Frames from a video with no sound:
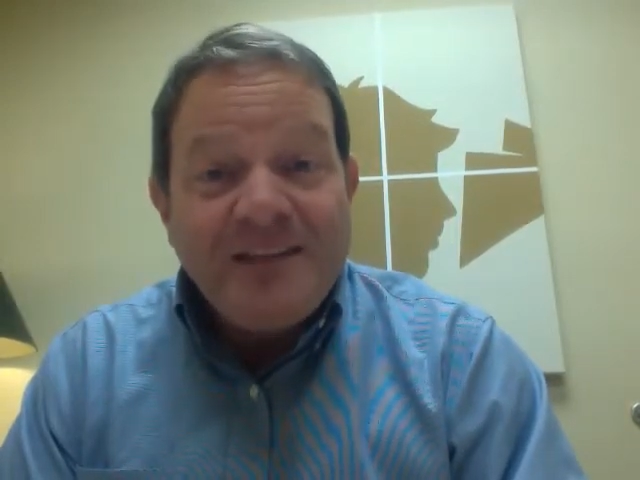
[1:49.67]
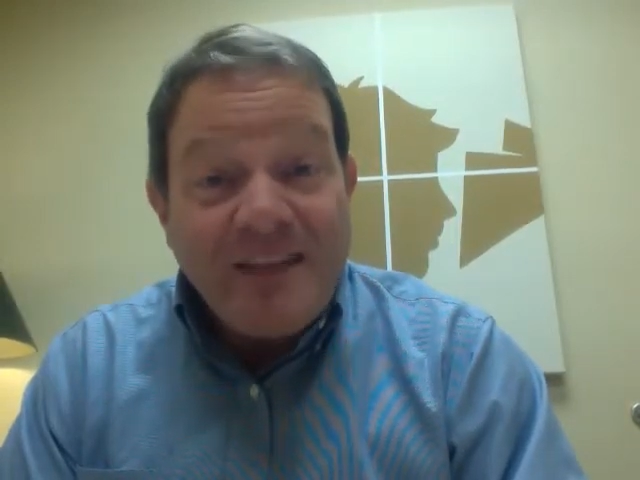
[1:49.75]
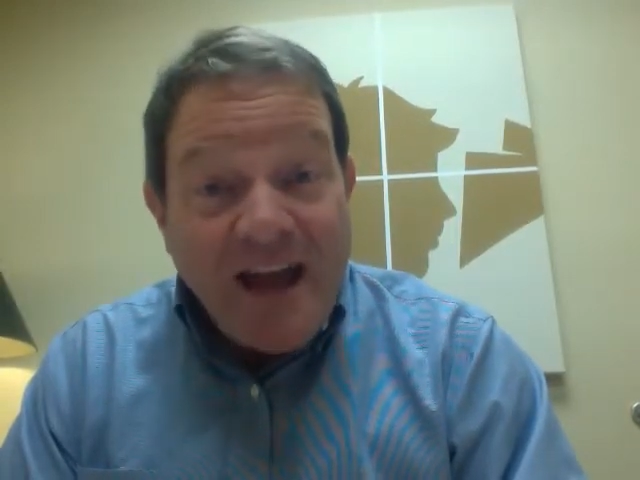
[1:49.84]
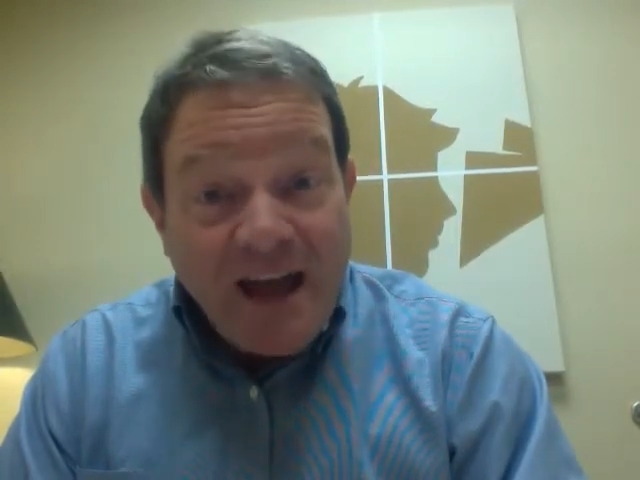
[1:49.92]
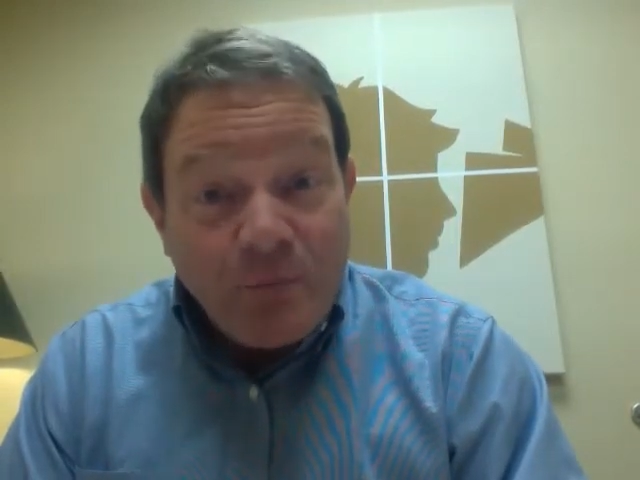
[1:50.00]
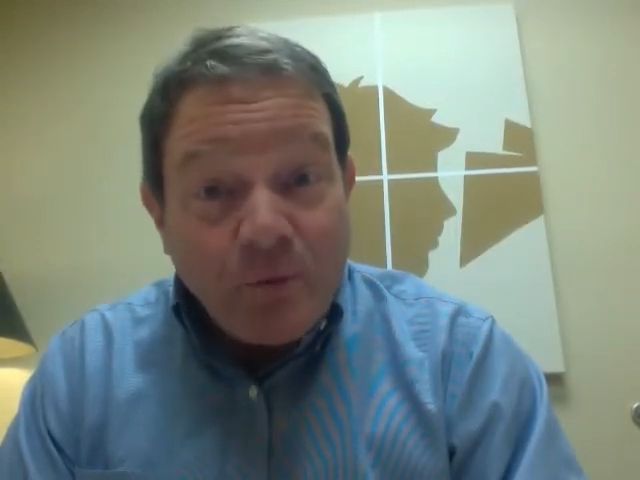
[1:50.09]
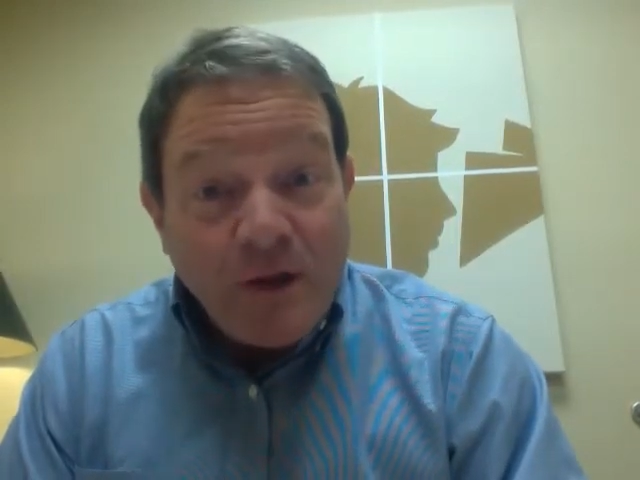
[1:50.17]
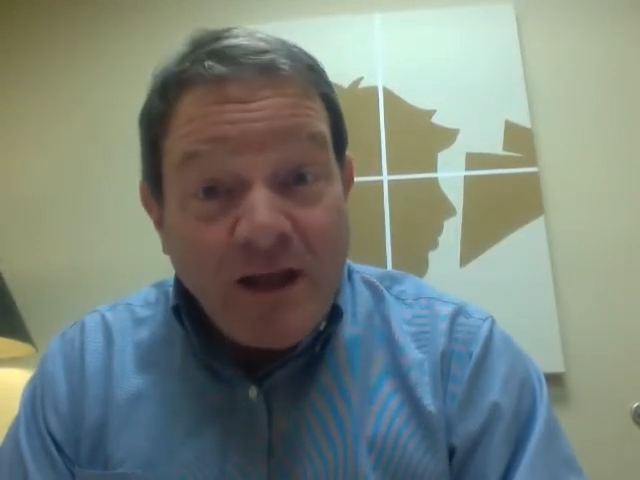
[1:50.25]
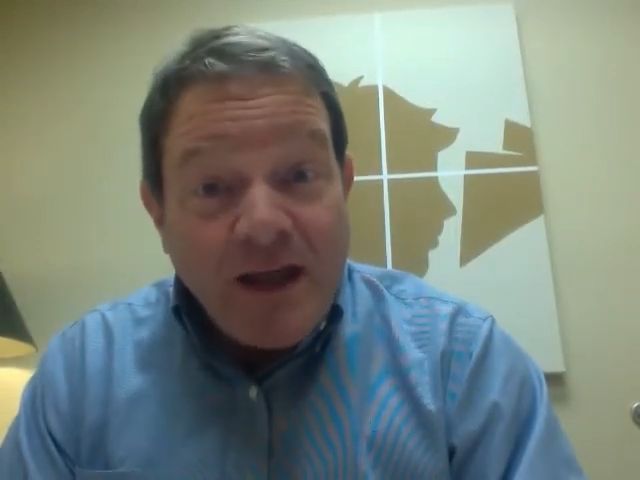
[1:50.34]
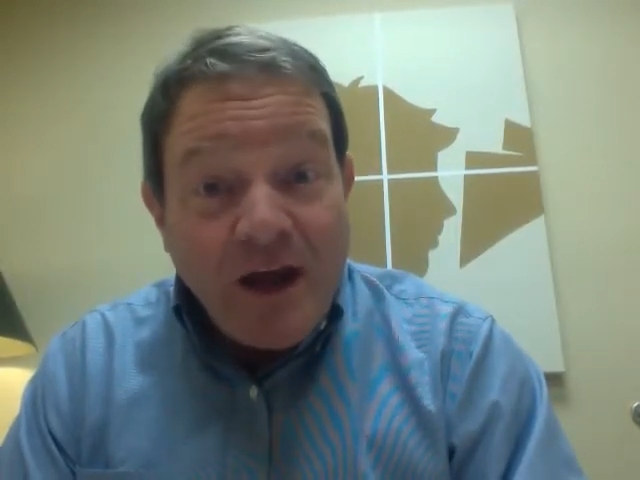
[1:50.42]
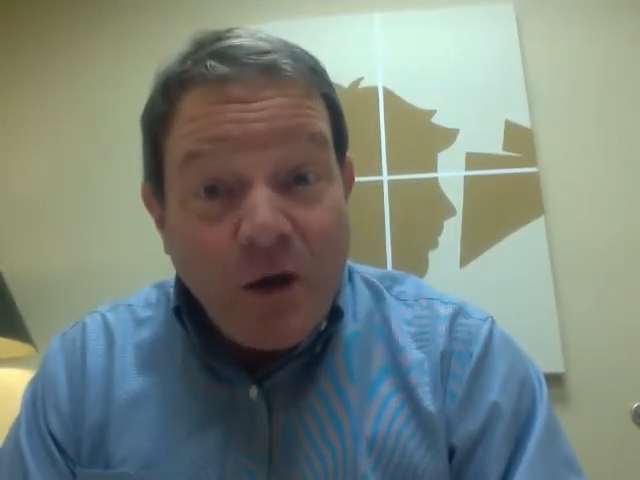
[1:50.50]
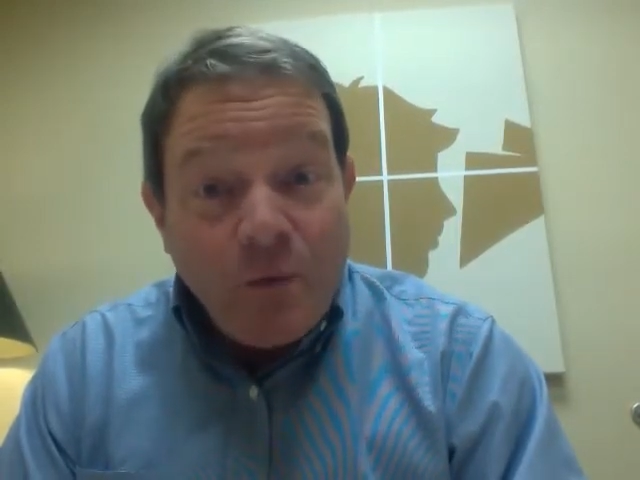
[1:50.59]
That will
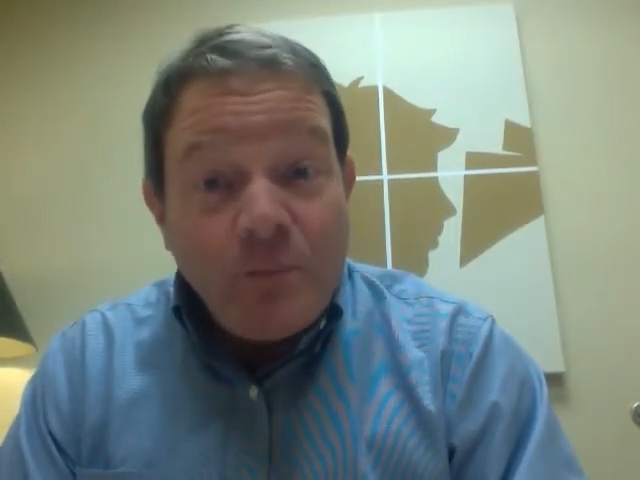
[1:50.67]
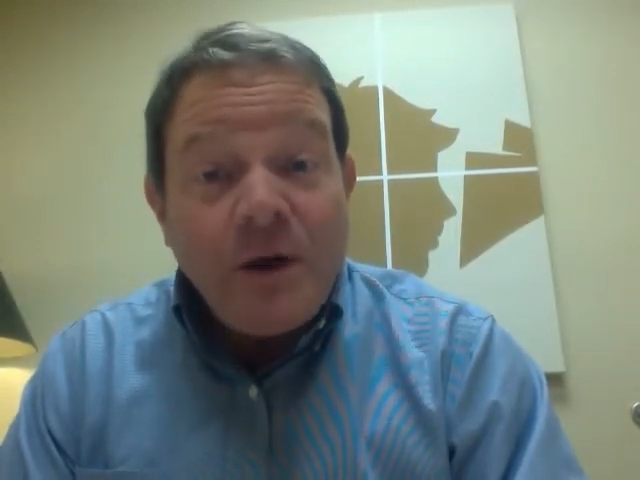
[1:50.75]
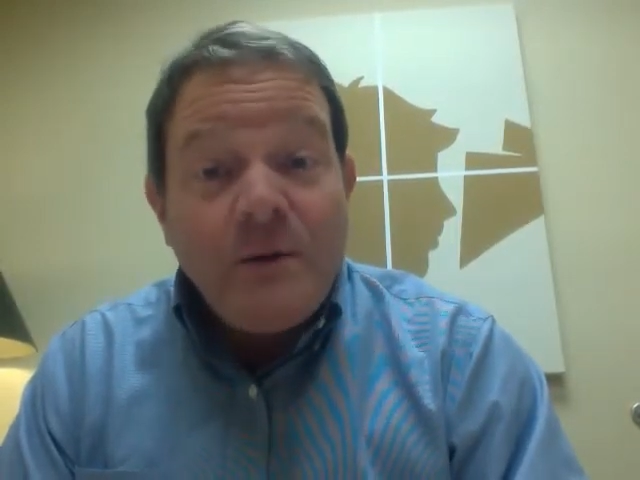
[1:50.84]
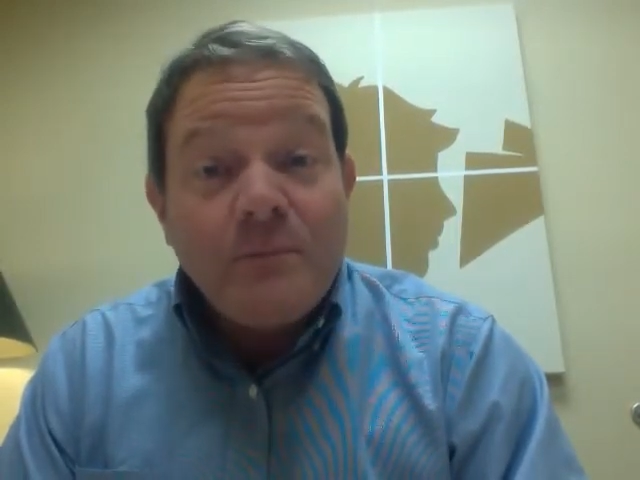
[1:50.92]
help